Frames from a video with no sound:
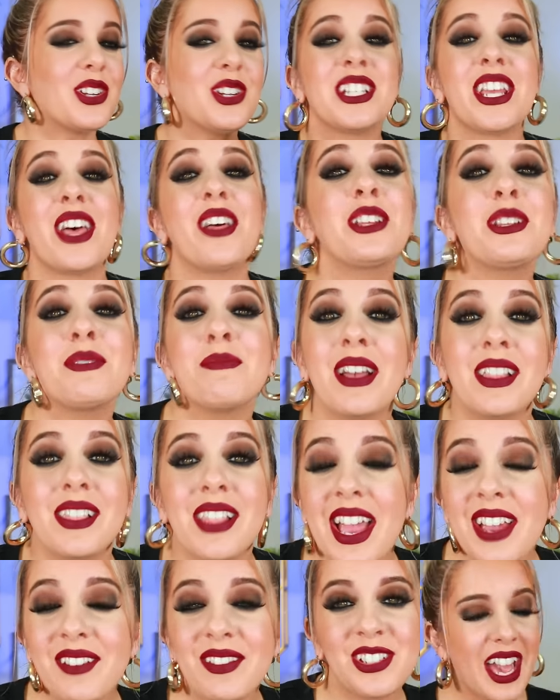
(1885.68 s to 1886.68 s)
start telling you my
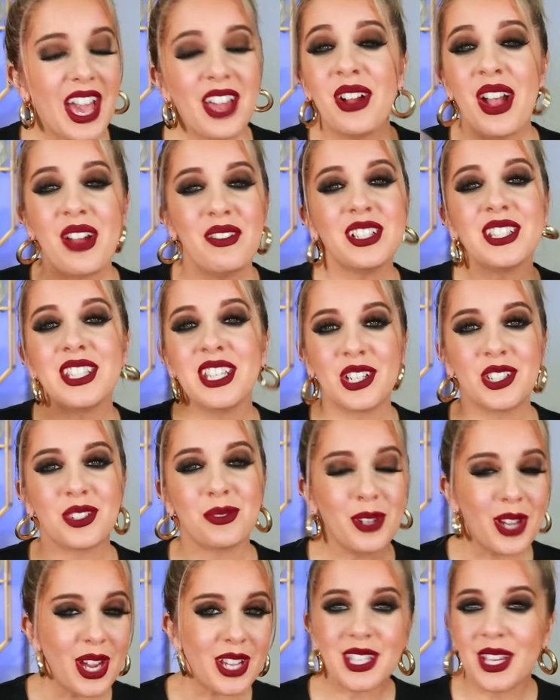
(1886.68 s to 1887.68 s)
life. I don't have any secrets
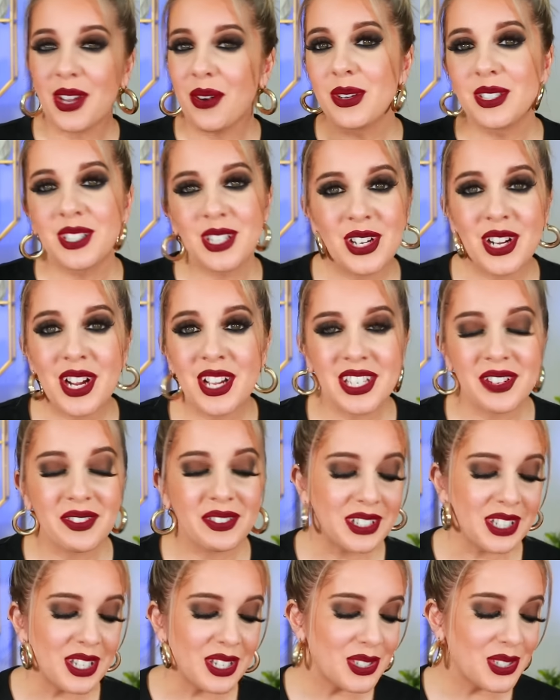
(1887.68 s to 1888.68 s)
from you guys. I always tell you guys
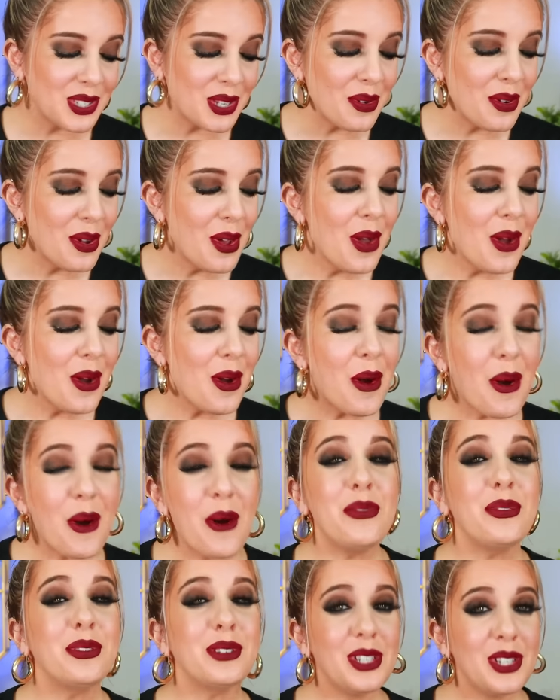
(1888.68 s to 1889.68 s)
everything. So
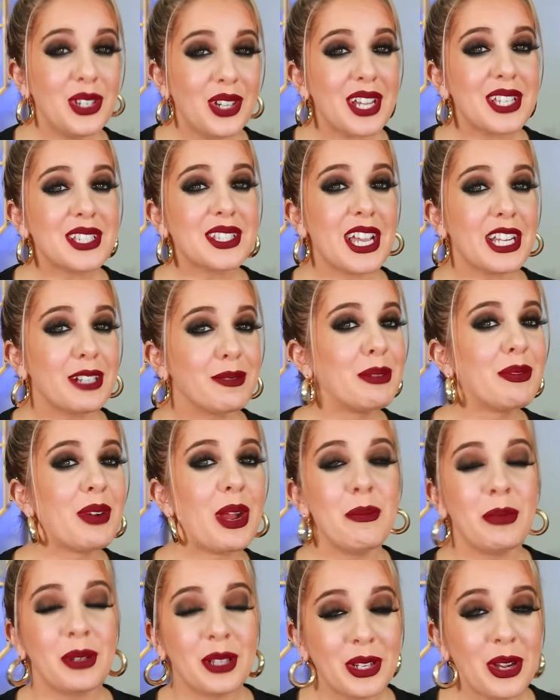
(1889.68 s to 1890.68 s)
hopefully you guys like me
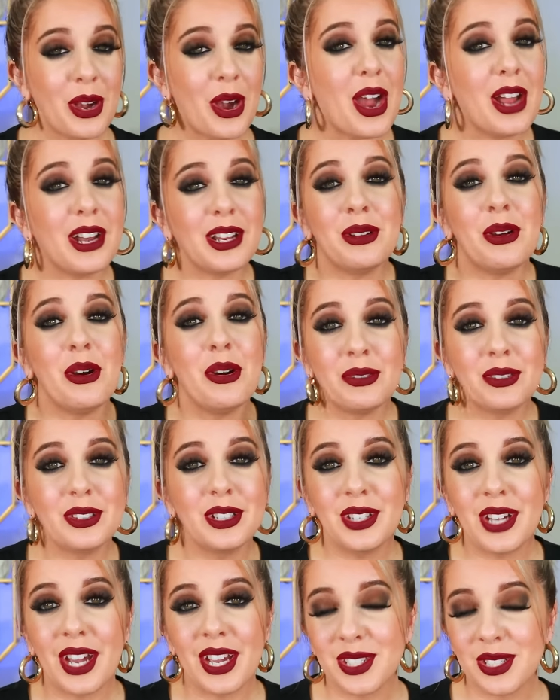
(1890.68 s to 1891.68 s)
rambling on and
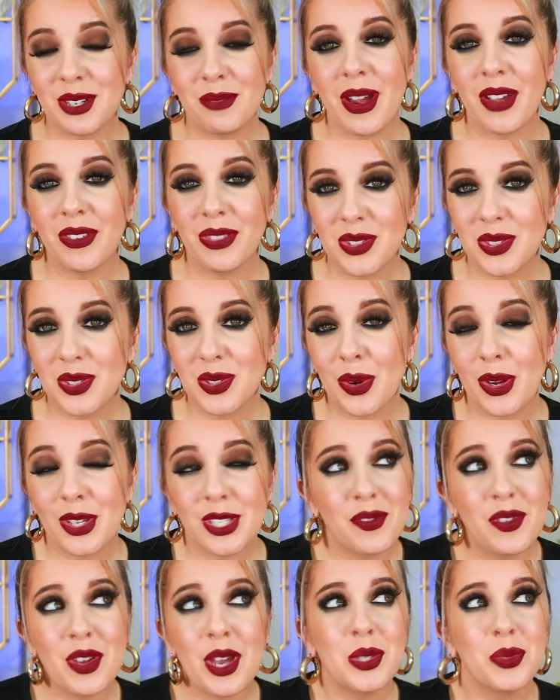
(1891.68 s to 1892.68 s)
hopefully you guys don't mind the
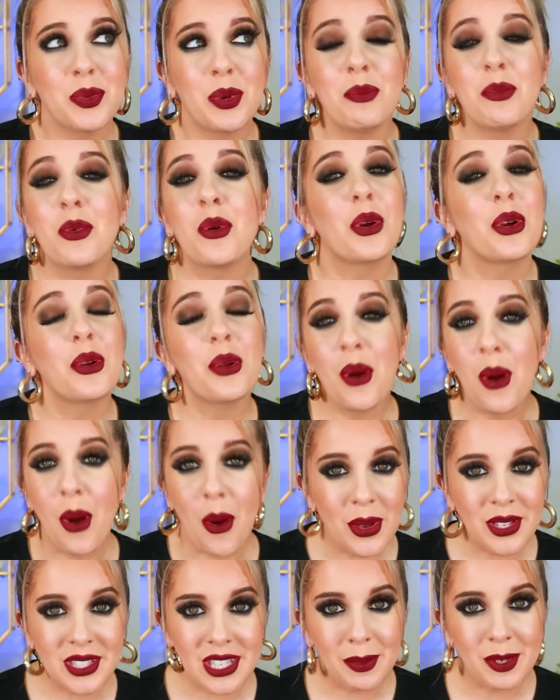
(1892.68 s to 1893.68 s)
stories. If you guys want more,
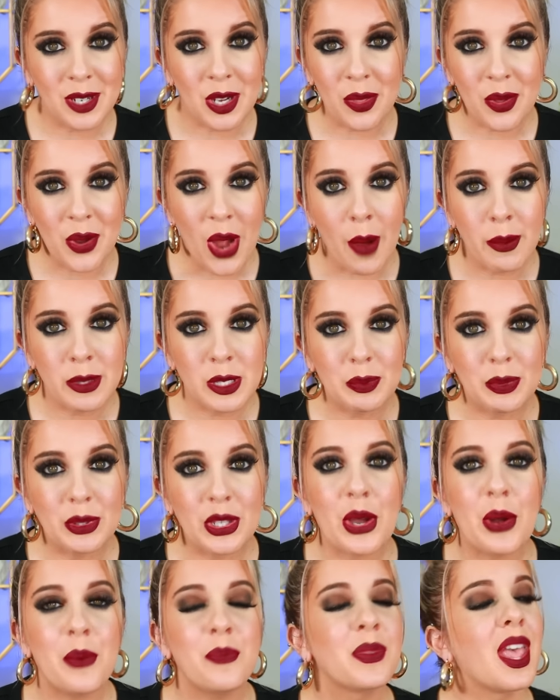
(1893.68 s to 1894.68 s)
always let me know in the comments
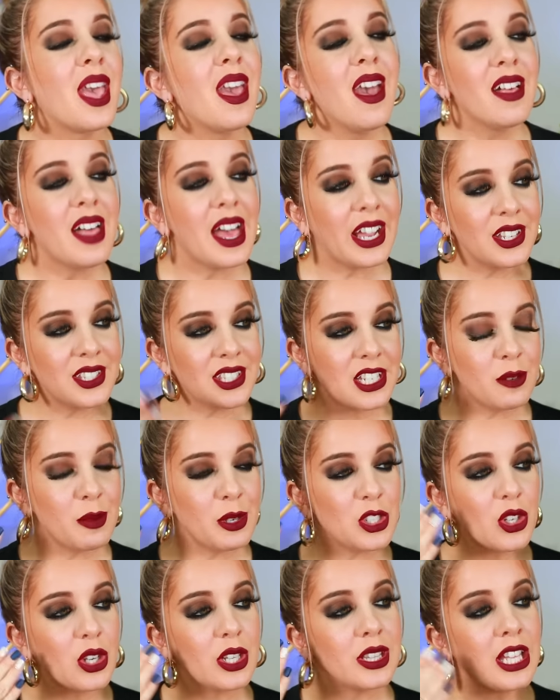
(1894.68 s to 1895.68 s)
below. Like I said, I'll
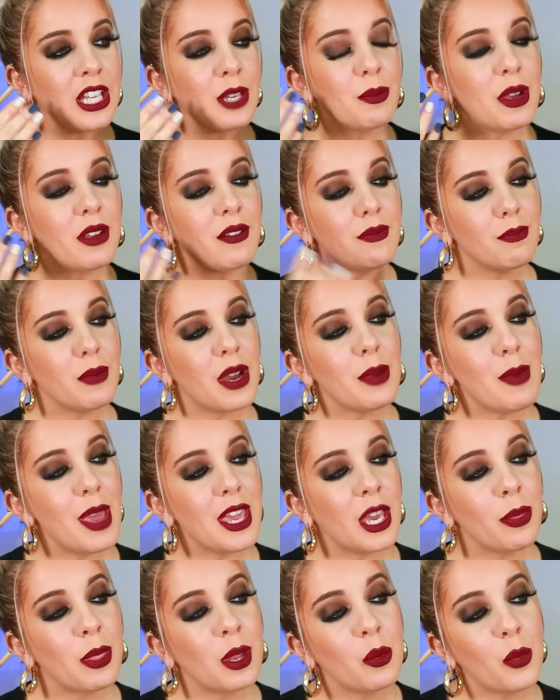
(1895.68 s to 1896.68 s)
make sure I link my, my
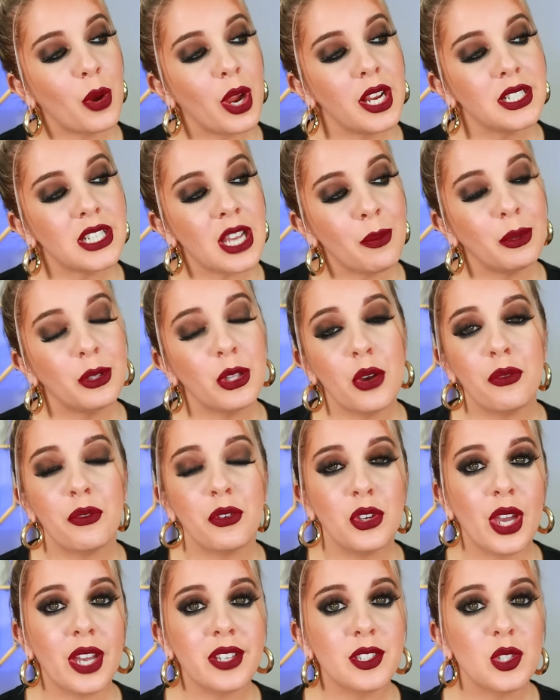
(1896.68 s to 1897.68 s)
makeup that I'm wearing down below
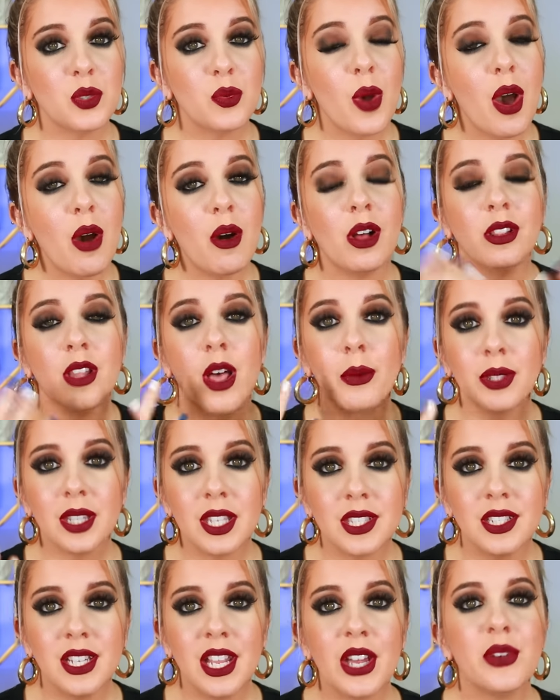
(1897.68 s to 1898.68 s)
for you guys as well along
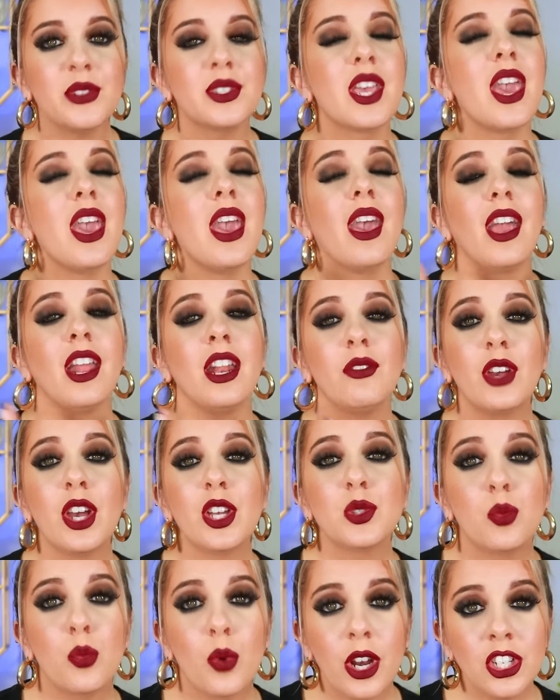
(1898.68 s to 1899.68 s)
these nails. And if you
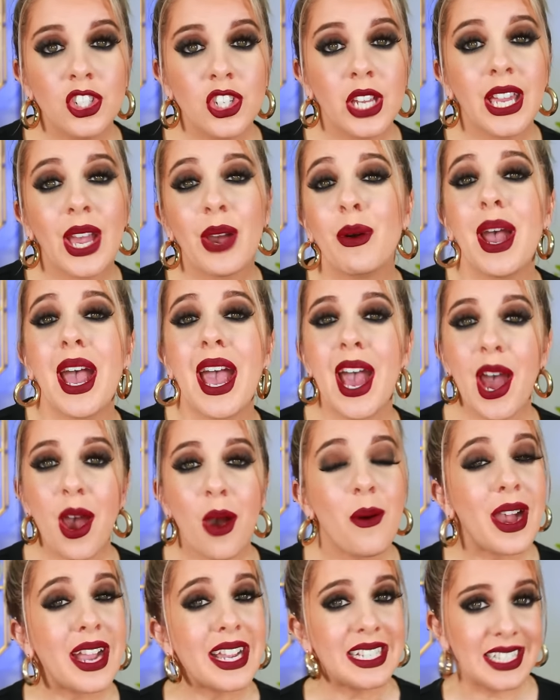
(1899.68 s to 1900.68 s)
guys want to check out
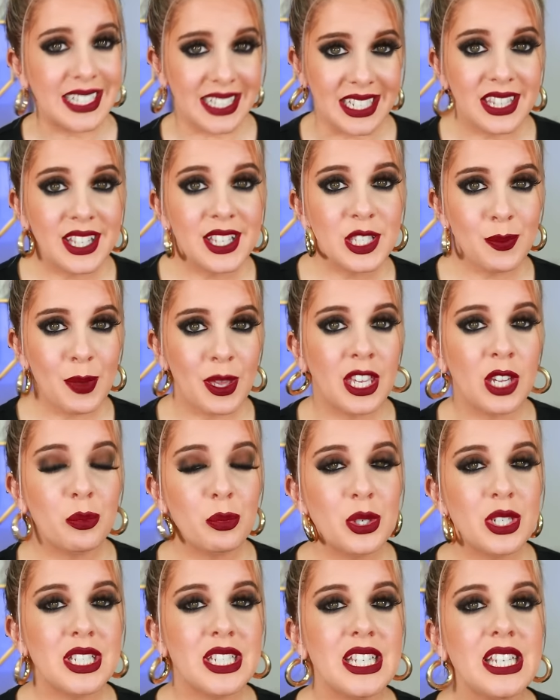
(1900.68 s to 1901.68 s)
how I did this makeup
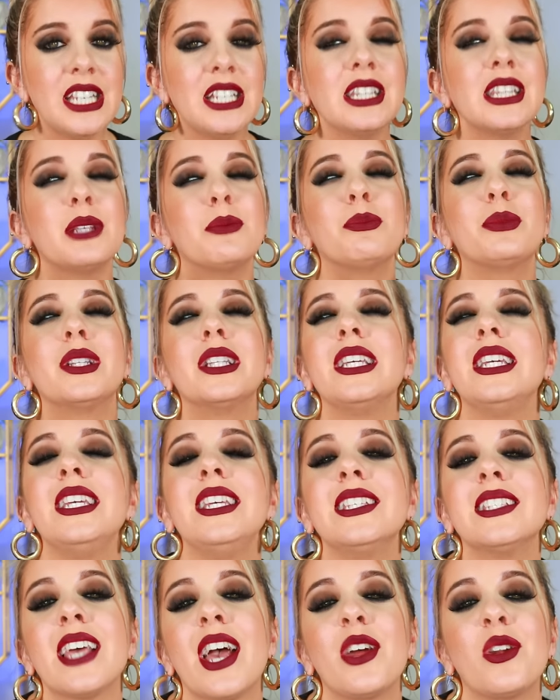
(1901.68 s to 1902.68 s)
routine, then
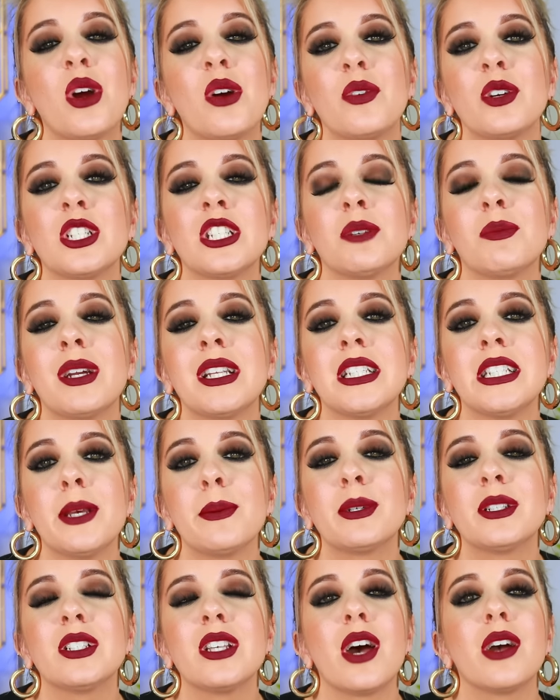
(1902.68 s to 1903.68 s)
please head over to my
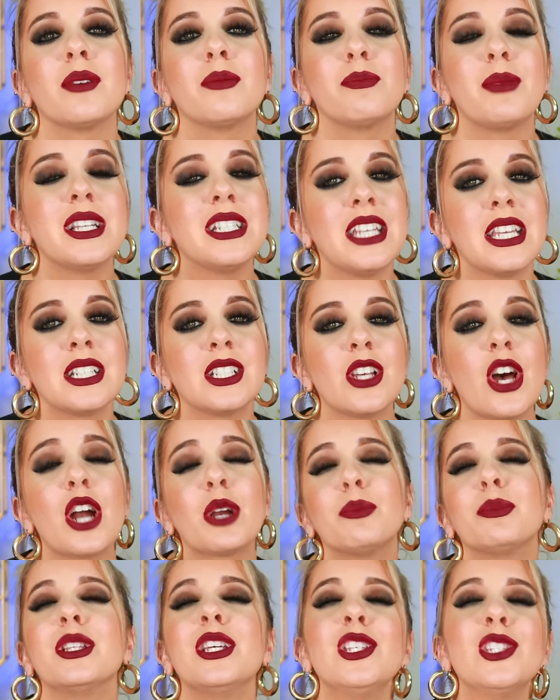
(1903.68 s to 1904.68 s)
TikTok. My
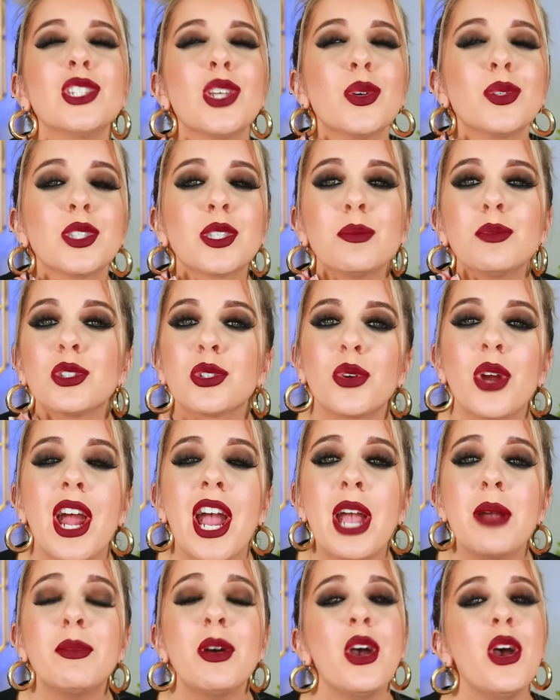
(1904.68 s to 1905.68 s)
TikTok. Please go
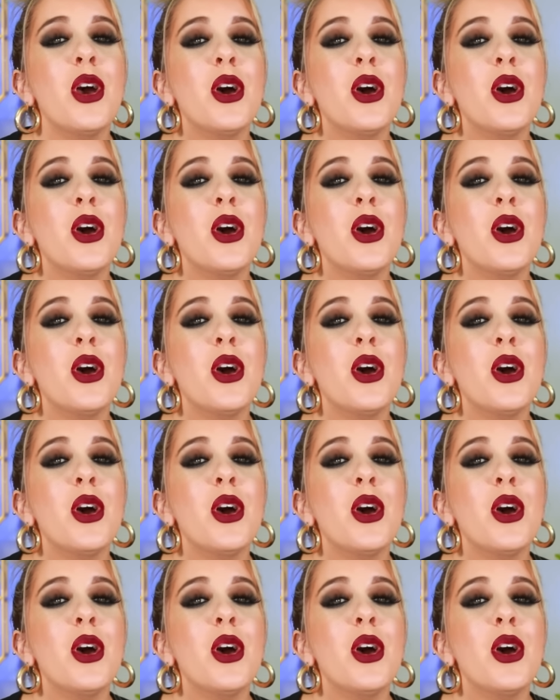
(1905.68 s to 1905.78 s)
subscribe.